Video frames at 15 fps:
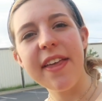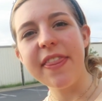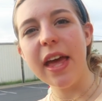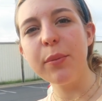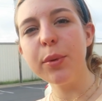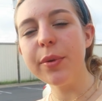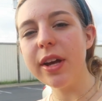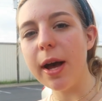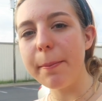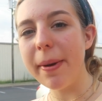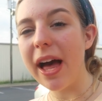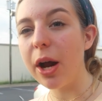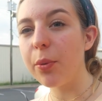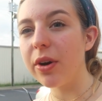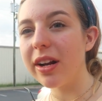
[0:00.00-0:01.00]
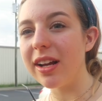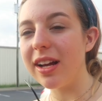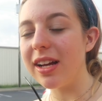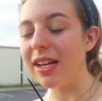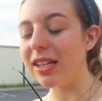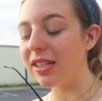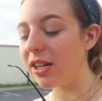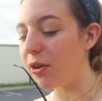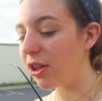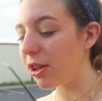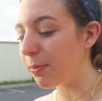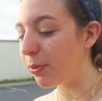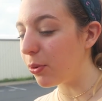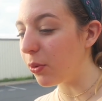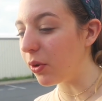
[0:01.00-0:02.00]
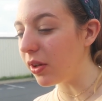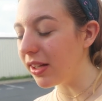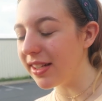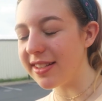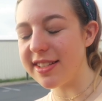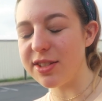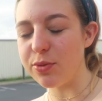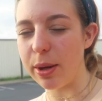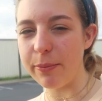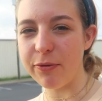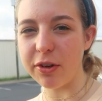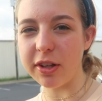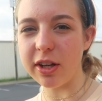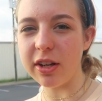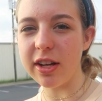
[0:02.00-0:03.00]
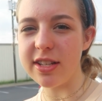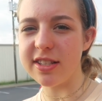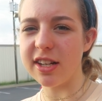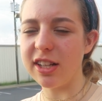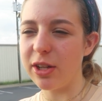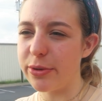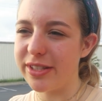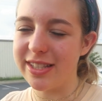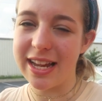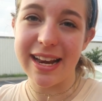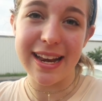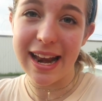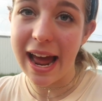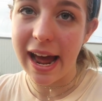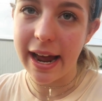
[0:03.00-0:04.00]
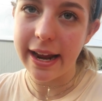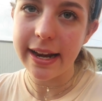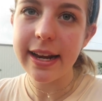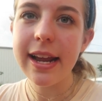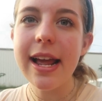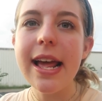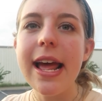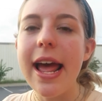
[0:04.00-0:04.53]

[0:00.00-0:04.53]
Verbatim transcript: And then when we come back, we're gonna go to the pool and swim for a little because it closes at nine.